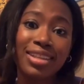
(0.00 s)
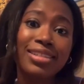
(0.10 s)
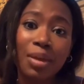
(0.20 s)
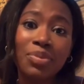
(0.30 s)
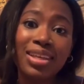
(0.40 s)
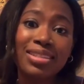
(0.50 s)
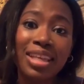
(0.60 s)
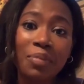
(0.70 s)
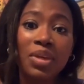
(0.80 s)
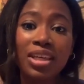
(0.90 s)
Like, some things
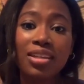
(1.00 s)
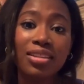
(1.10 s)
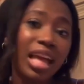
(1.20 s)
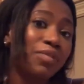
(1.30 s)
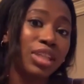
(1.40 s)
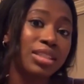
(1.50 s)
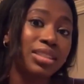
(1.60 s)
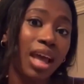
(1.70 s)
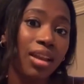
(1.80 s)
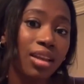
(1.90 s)
can be left unsaid.